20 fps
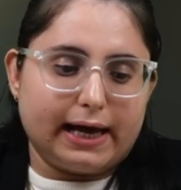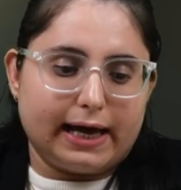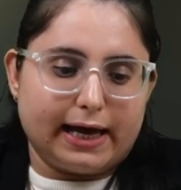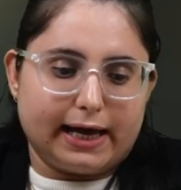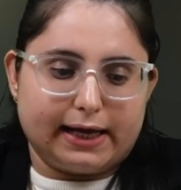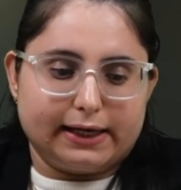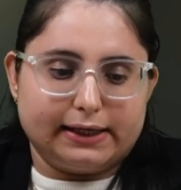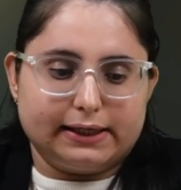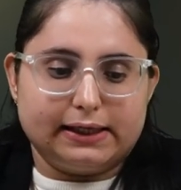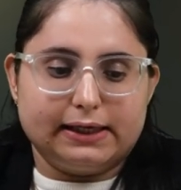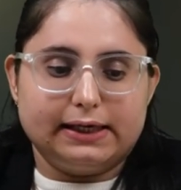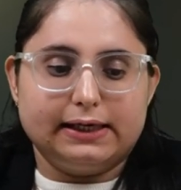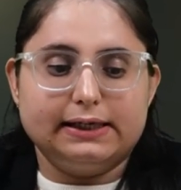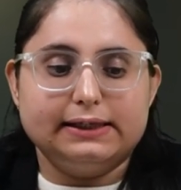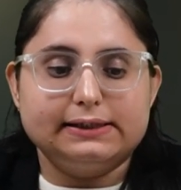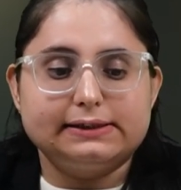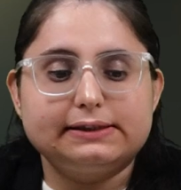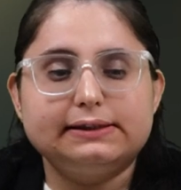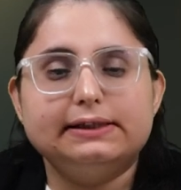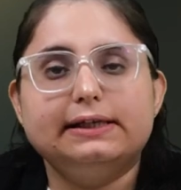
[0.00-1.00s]
And
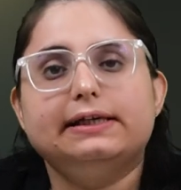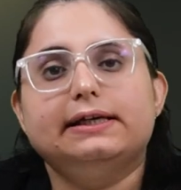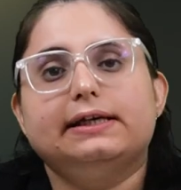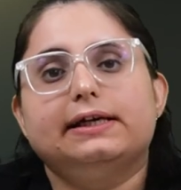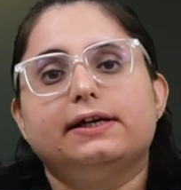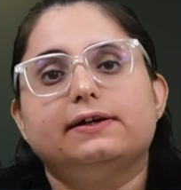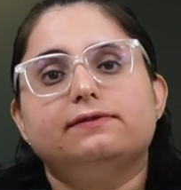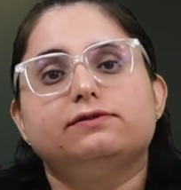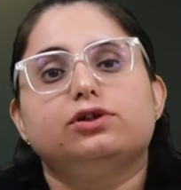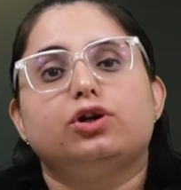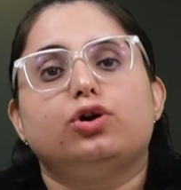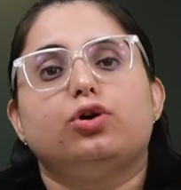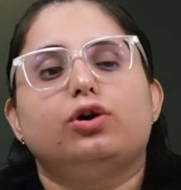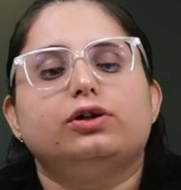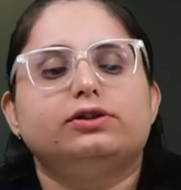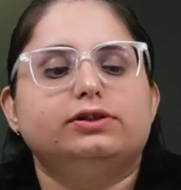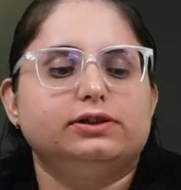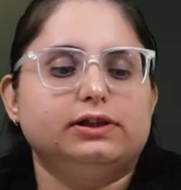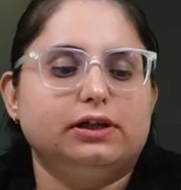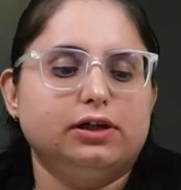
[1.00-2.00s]
listening gives
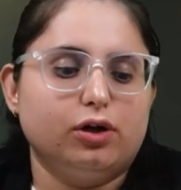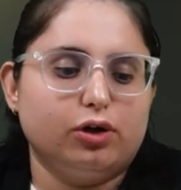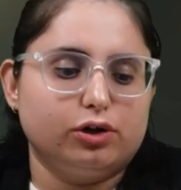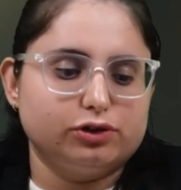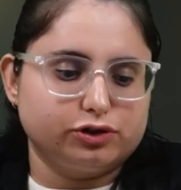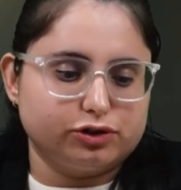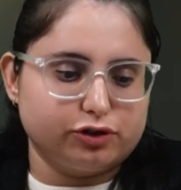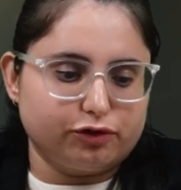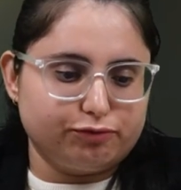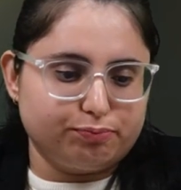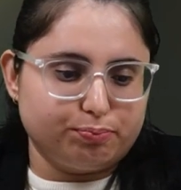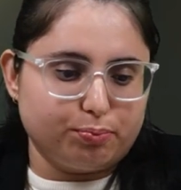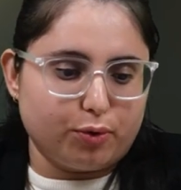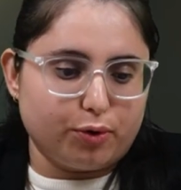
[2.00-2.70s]
lots and lots of